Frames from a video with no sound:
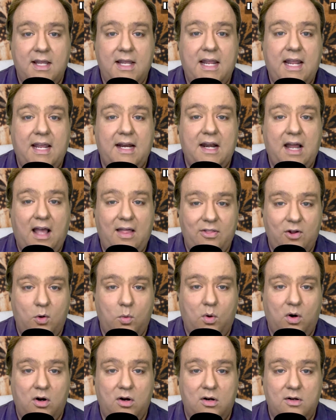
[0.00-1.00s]
In other
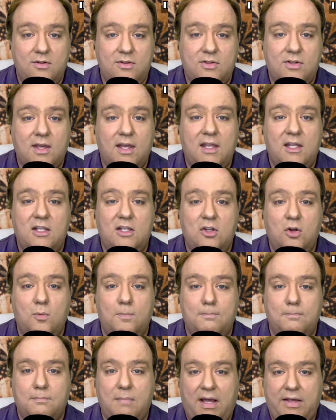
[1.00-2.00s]
words, you
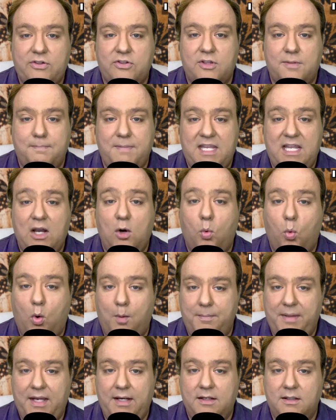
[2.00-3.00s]
must be a
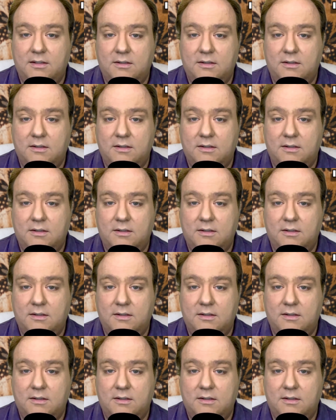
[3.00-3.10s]
woman.